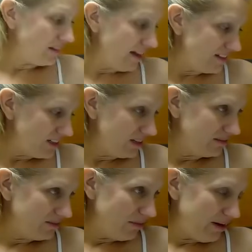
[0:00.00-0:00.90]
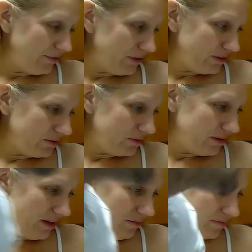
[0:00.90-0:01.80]
like to wait for it to cool
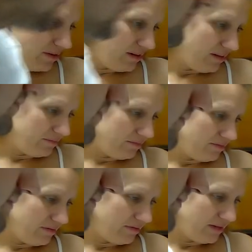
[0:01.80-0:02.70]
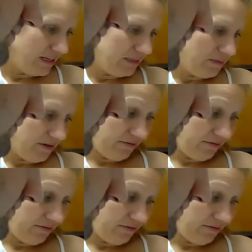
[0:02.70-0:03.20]
down, but it's been